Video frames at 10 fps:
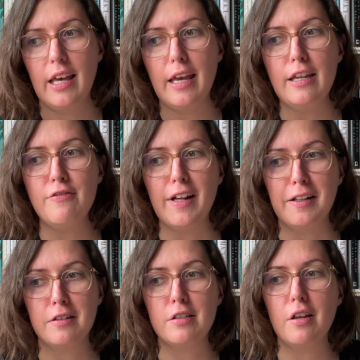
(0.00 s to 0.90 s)
it
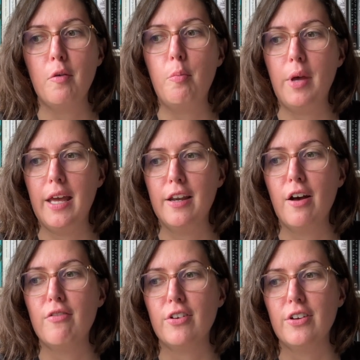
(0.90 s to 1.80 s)
felt a bit
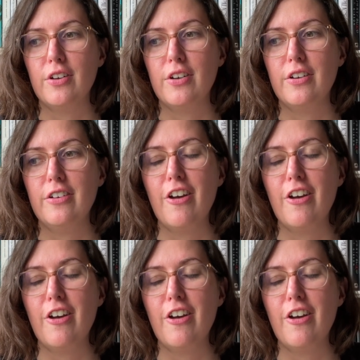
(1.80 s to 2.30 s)
of an